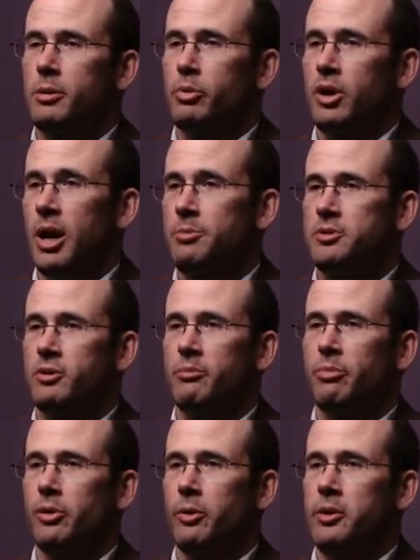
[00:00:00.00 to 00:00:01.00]
Perhaps your
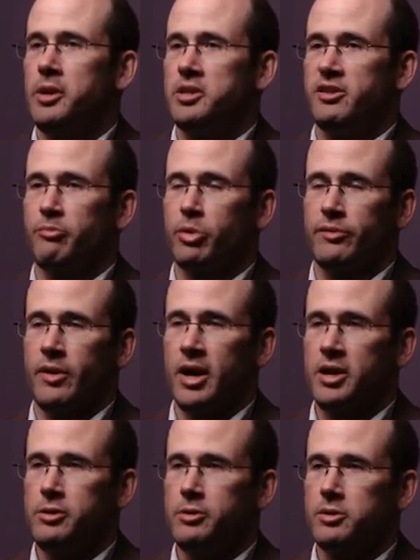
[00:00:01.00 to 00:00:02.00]
employees have
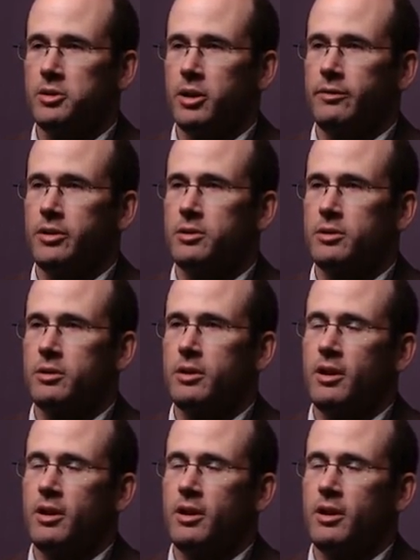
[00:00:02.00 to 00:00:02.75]
provided you service